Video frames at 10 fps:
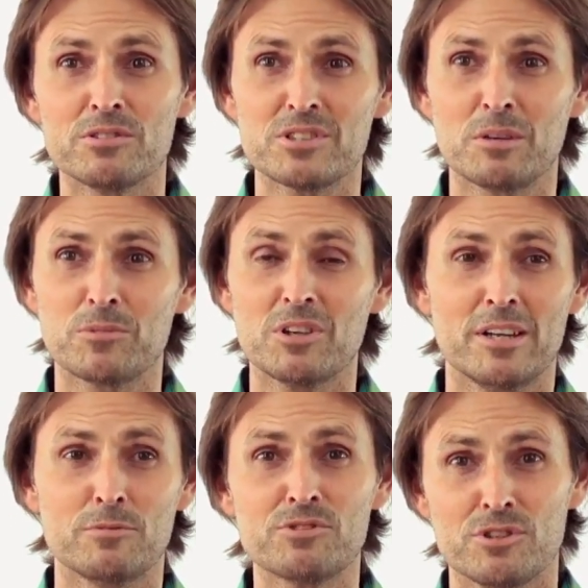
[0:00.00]
to some
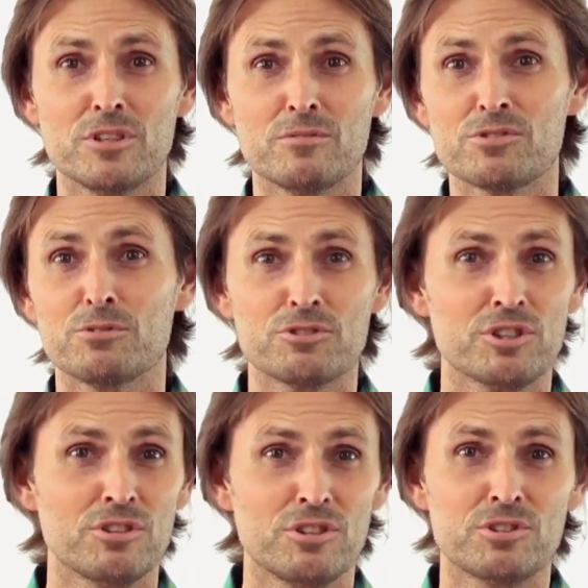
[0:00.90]
kind of service or
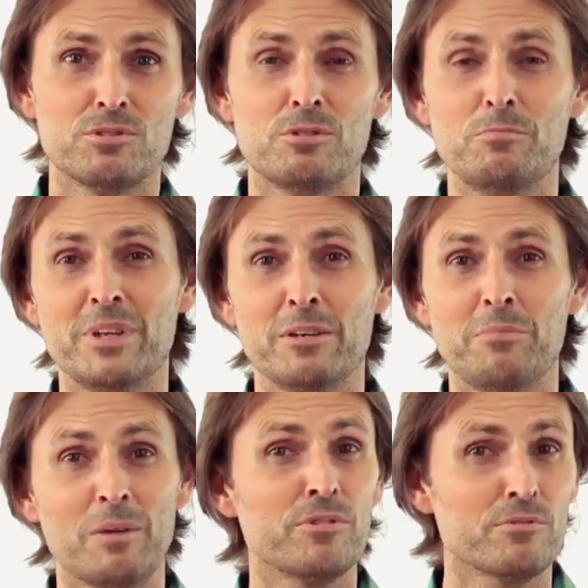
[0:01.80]
church or be a
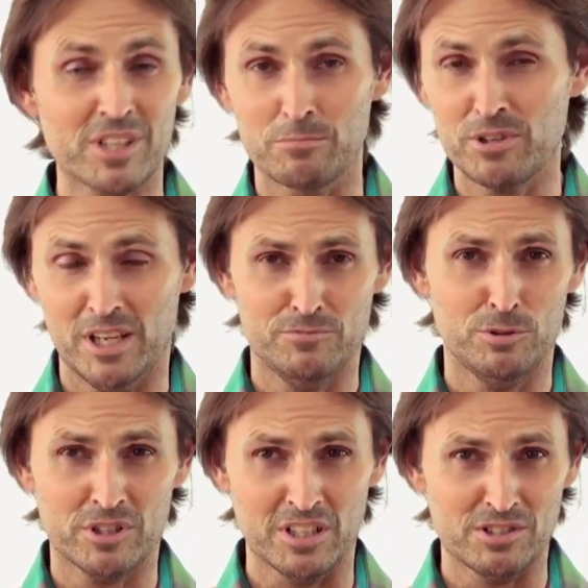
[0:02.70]
member of some kind of
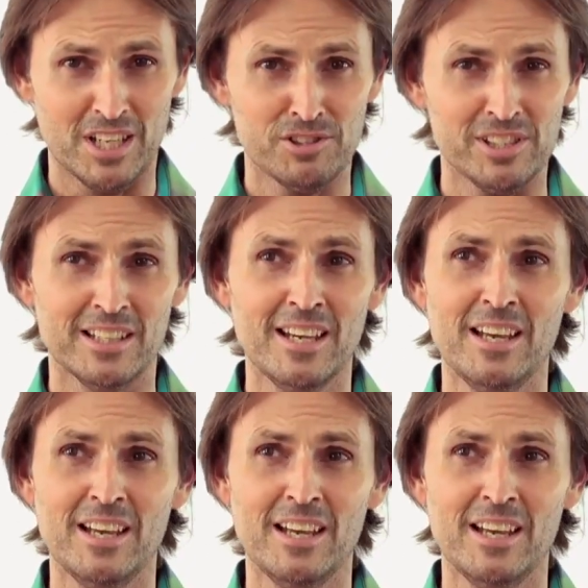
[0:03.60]
organisation.